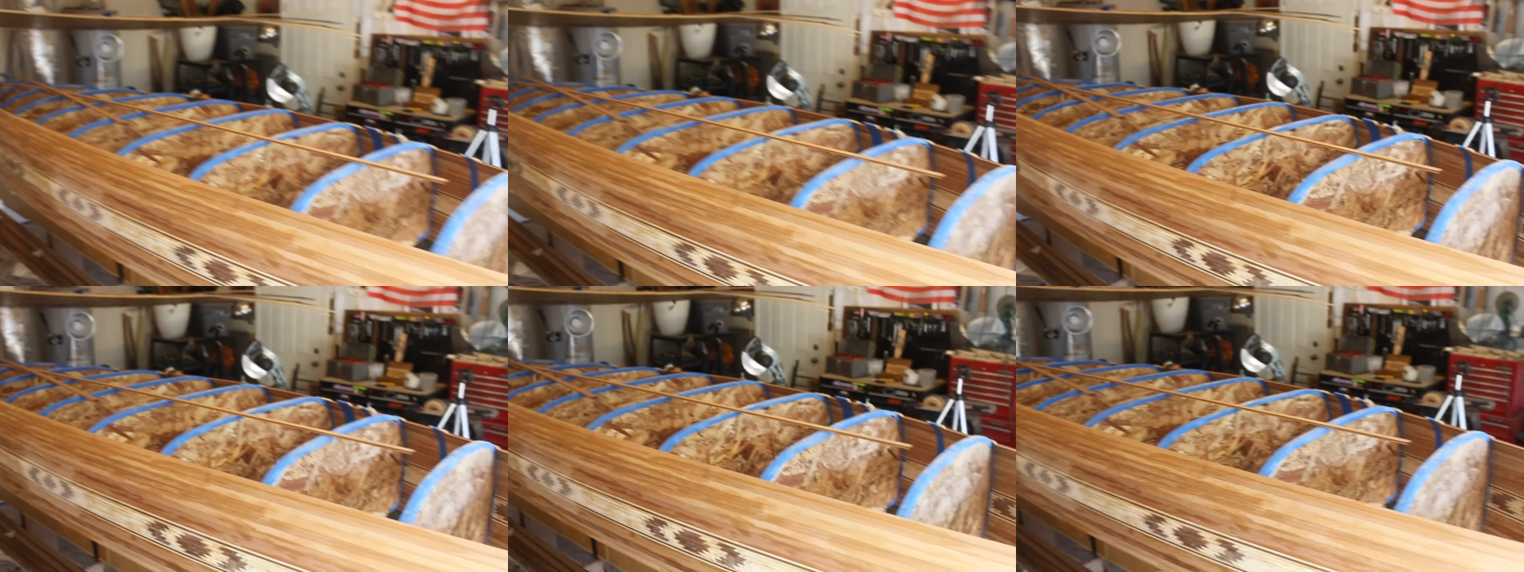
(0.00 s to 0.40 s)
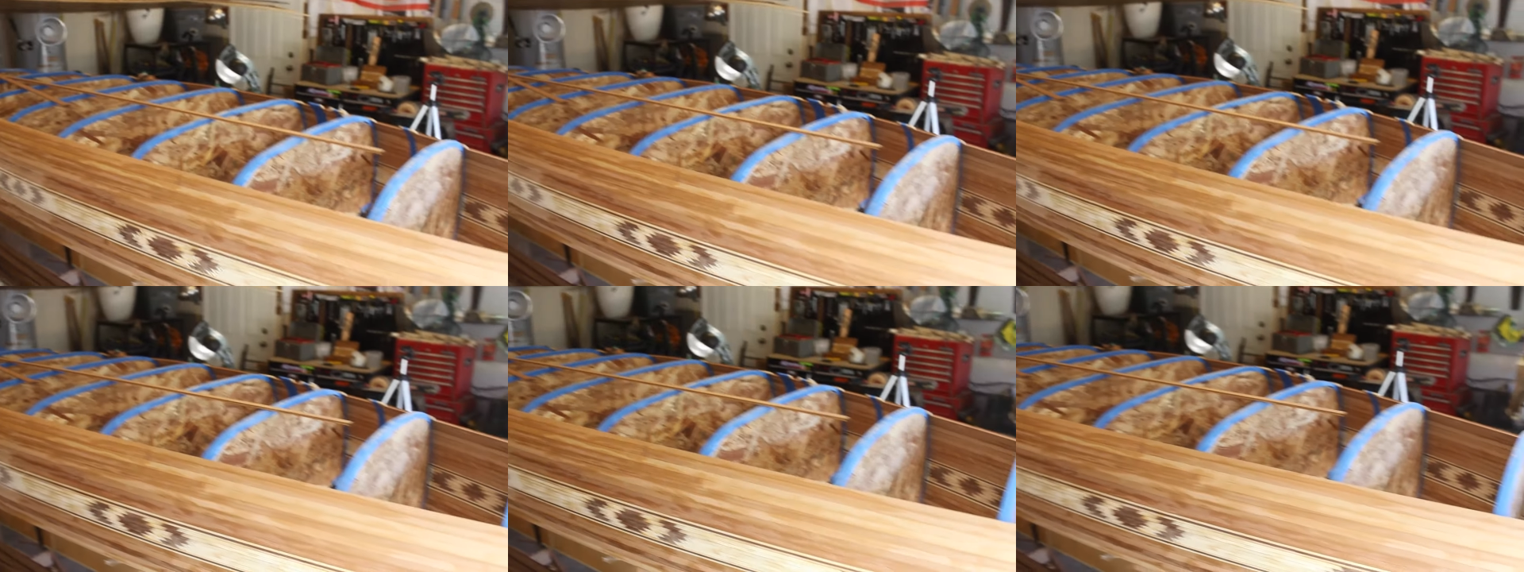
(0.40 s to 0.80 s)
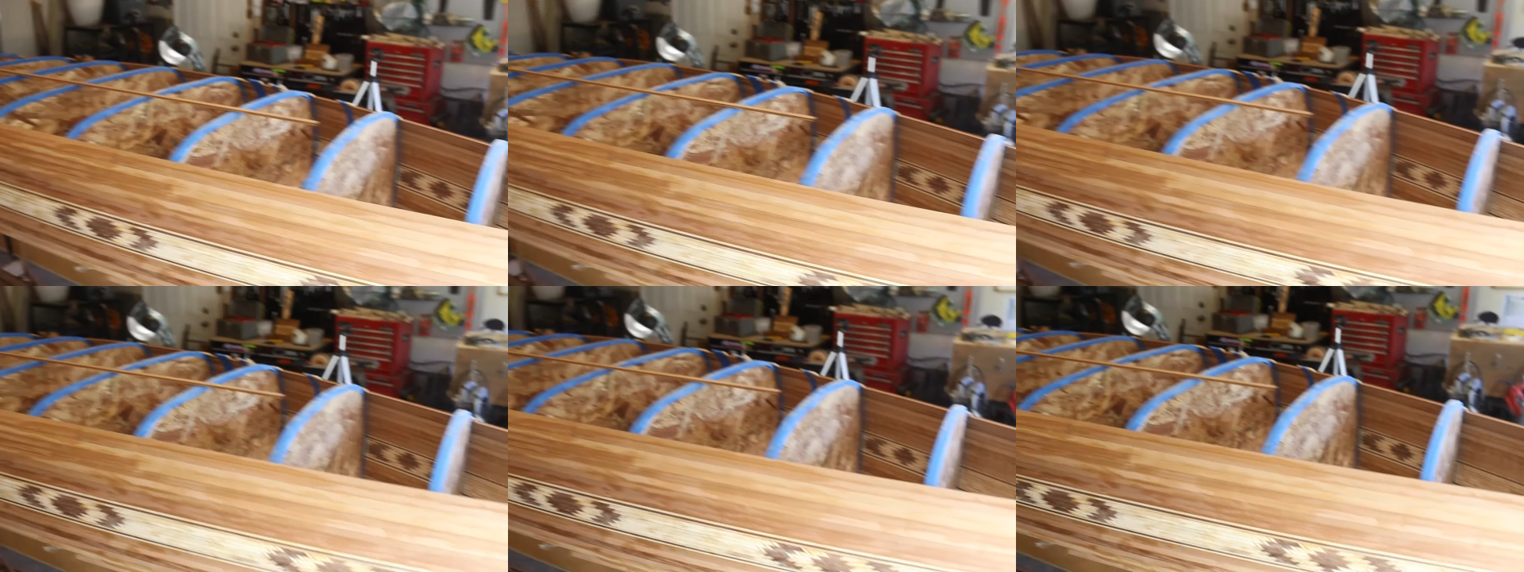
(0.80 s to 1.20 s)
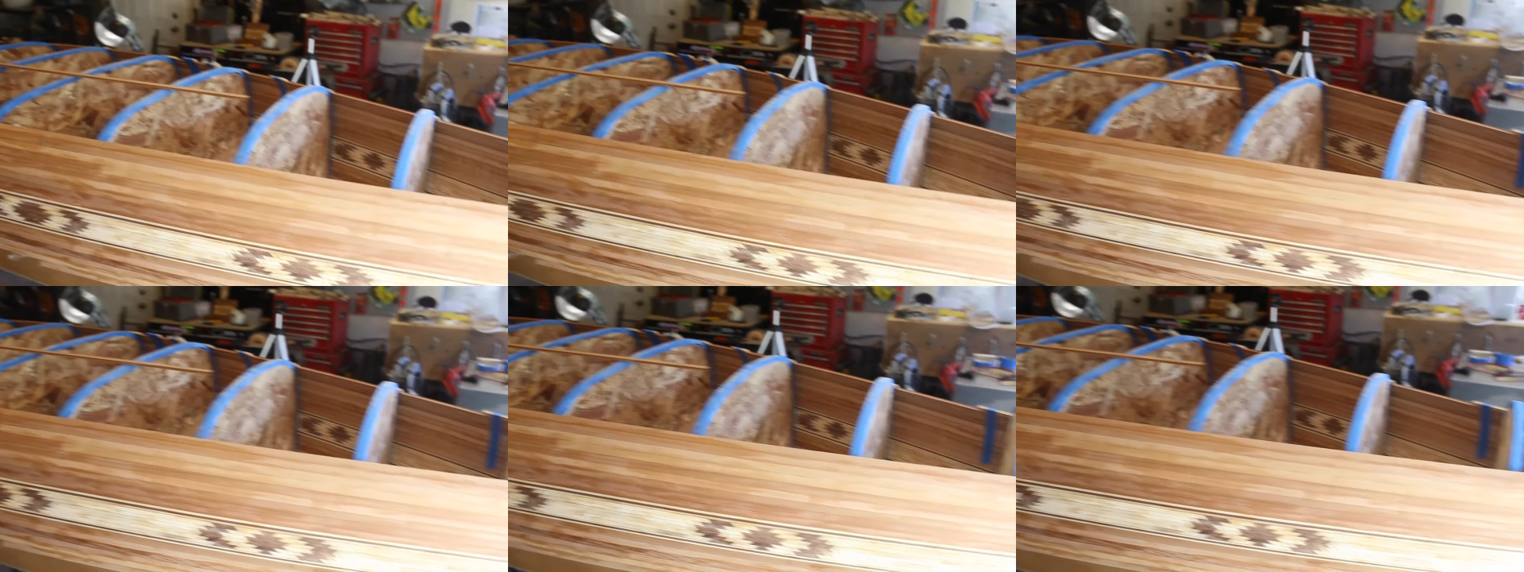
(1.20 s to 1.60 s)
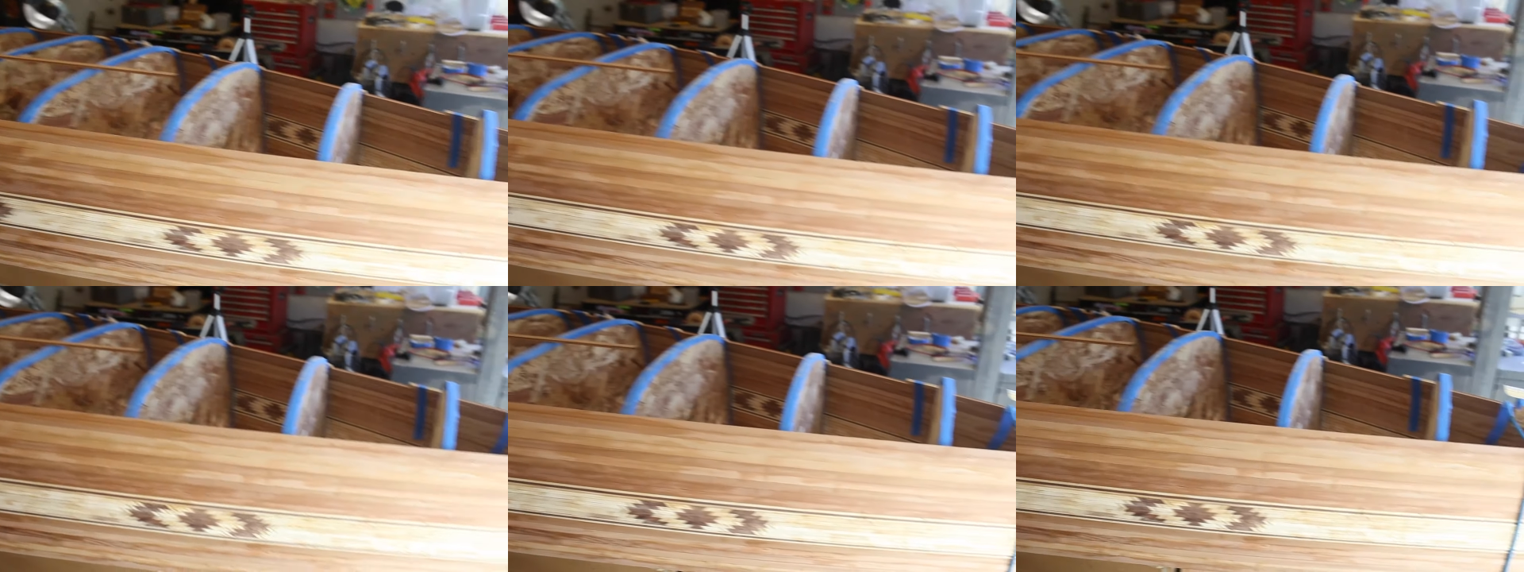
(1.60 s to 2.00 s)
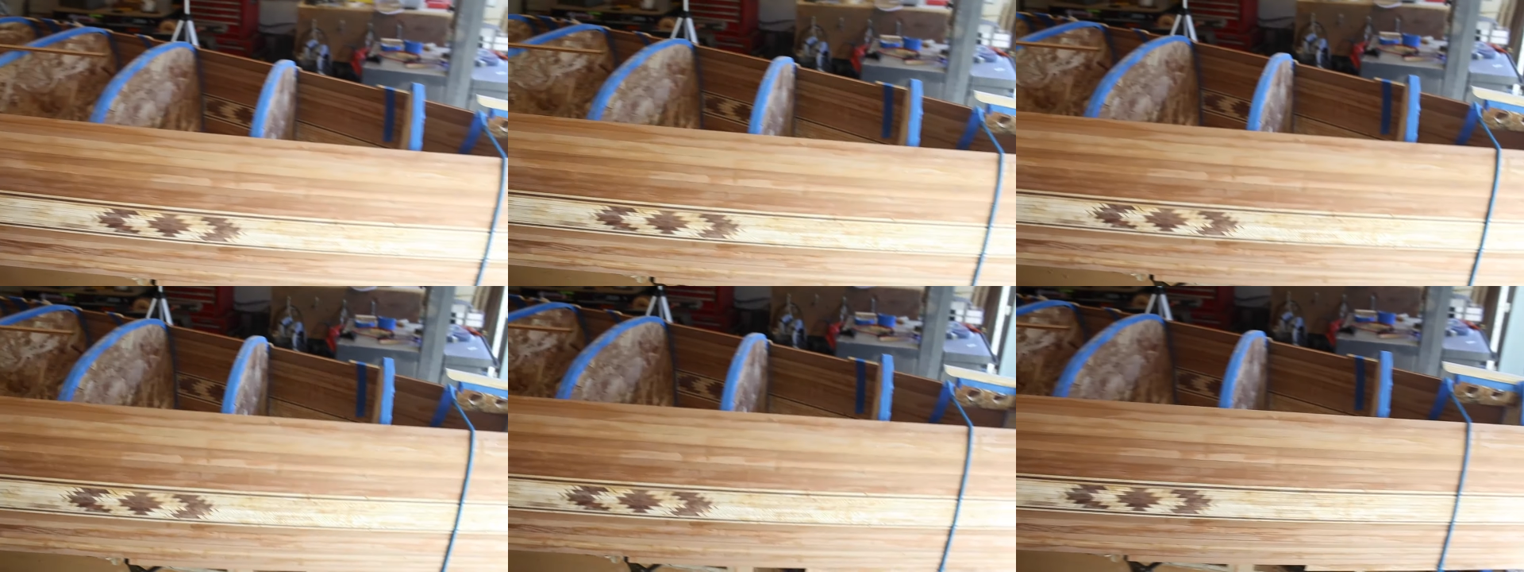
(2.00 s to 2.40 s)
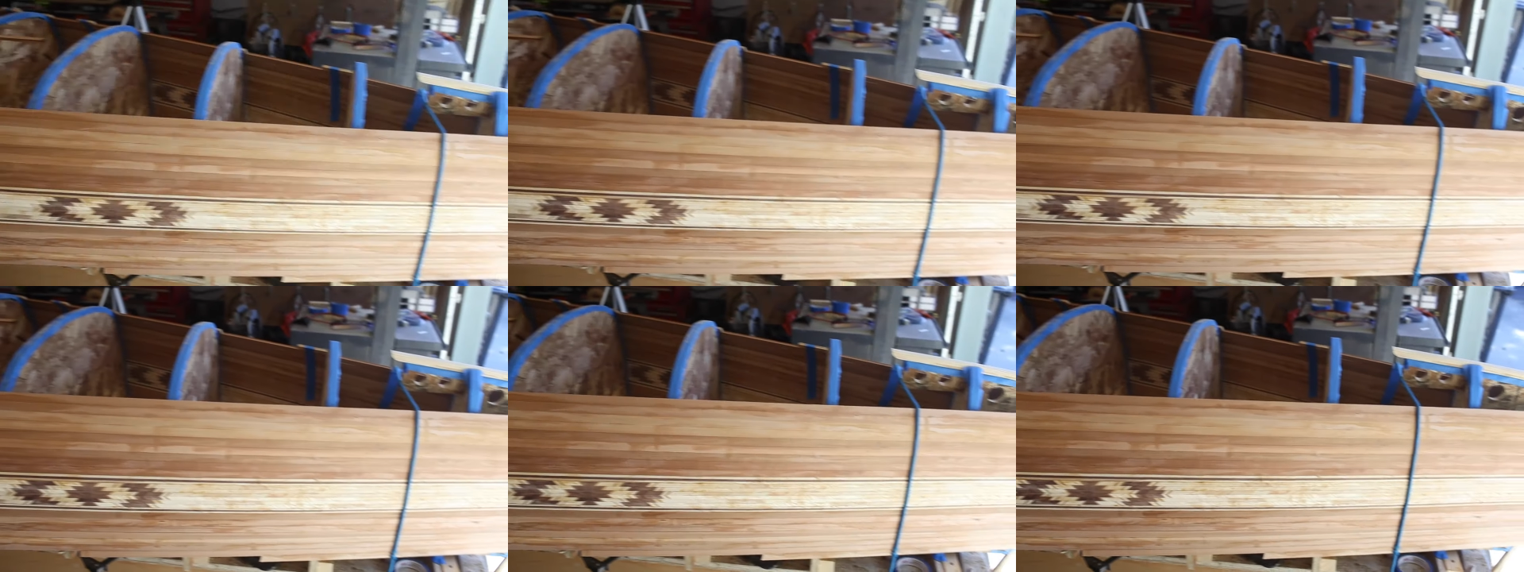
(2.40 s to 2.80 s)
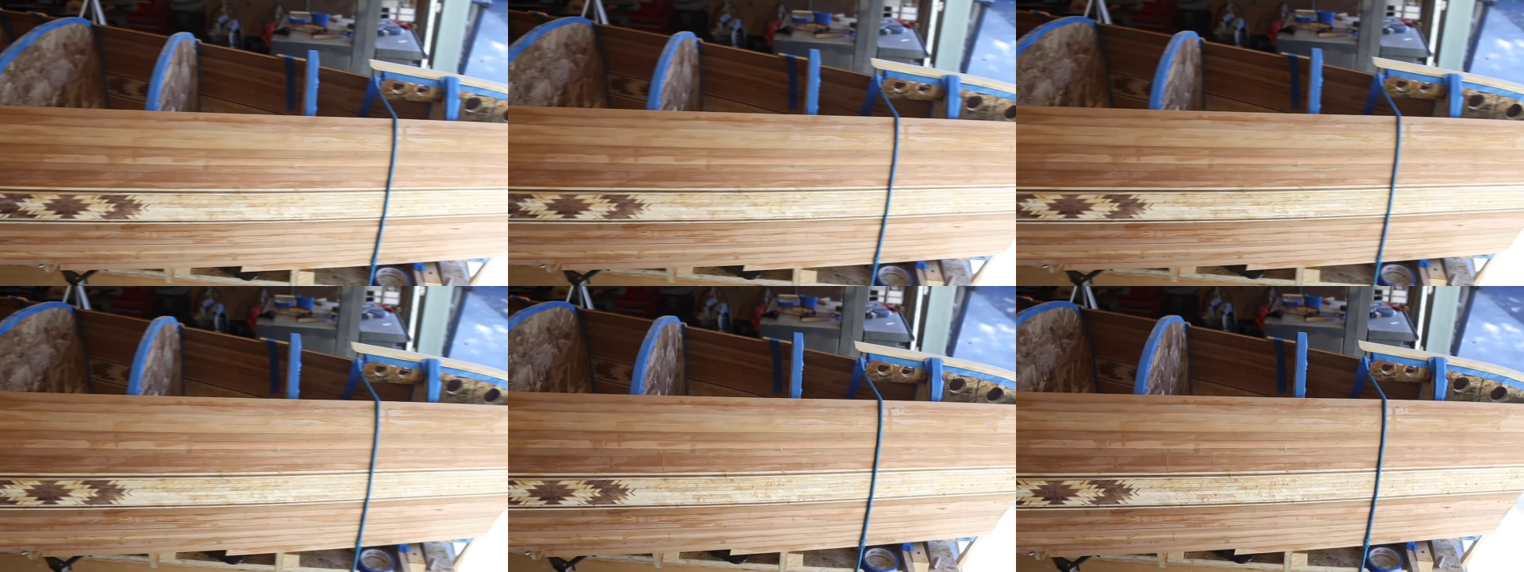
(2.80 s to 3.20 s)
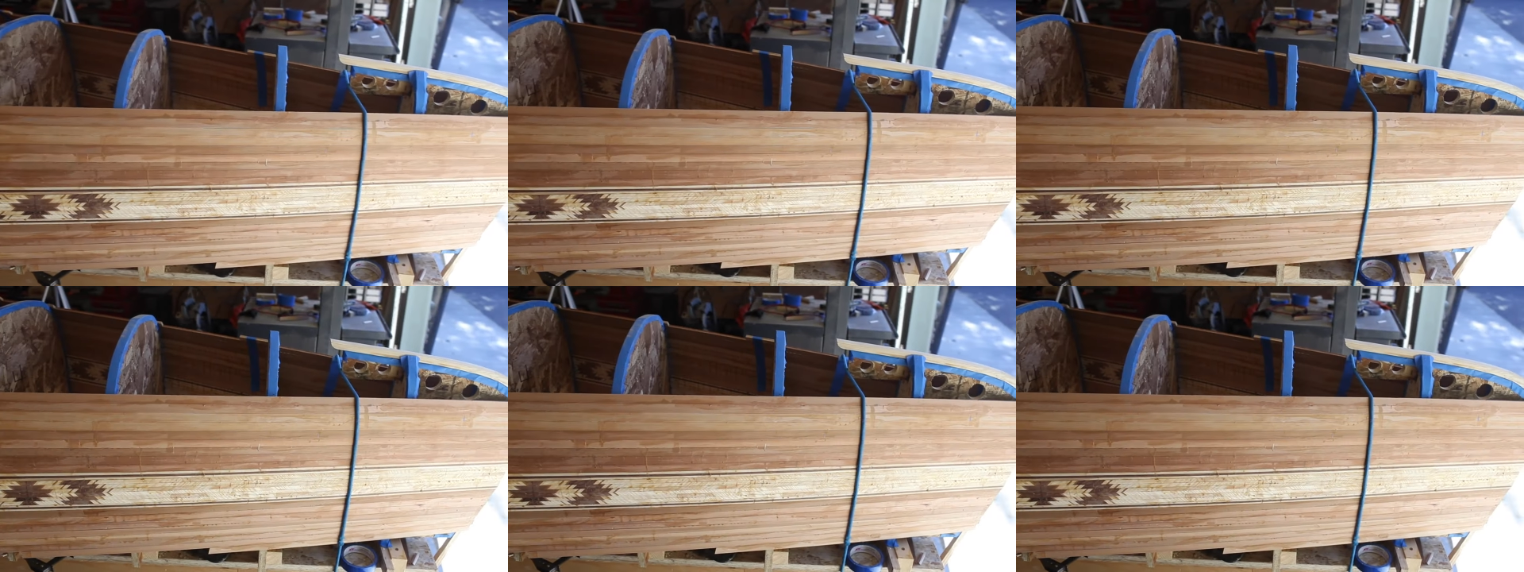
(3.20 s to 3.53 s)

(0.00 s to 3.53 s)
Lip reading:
[unreadable: no face in view]